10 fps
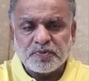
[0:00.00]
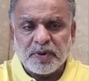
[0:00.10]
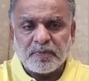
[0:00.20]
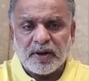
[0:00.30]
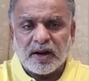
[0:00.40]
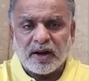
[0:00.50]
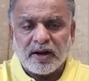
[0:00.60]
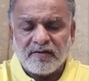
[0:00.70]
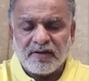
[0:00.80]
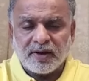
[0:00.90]
people are
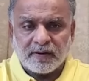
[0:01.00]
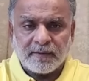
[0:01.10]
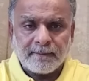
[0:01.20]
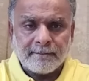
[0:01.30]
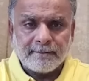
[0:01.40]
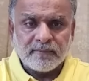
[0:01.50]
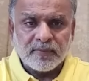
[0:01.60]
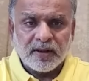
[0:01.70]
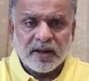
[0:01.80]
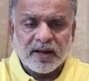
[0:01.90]
living,
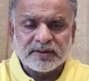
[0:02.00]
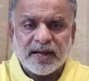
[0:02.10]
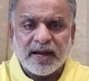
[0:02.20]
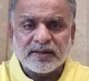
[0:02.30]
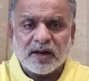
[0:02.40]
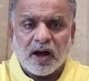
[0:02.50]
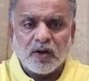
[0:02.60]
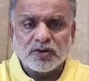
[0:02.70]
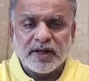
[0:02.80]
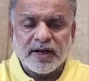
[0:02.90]
and that
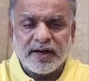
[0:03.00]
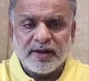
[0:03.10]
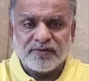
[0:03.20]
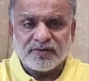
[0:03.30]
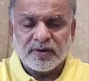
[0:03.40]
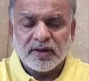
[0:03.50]
how they live.